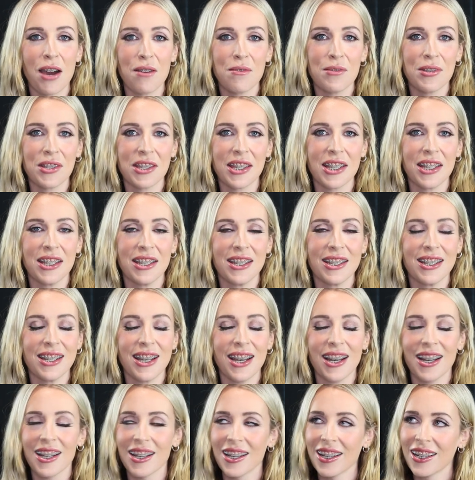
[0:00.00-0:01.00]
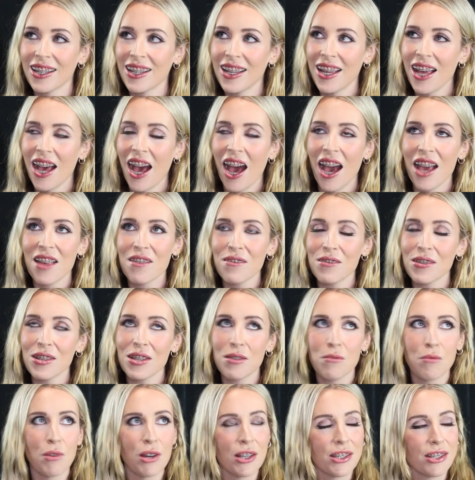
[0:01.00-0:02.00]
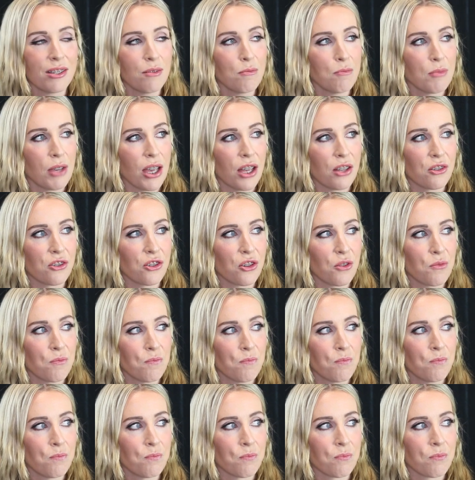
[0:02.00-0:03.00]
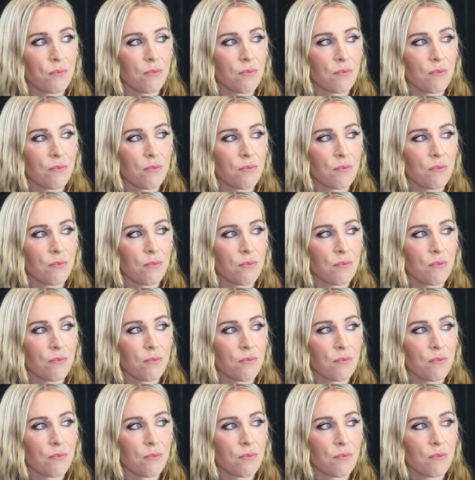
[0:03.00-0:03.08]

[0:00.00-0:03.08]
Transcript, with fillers: I was in, it wasn't Belgium,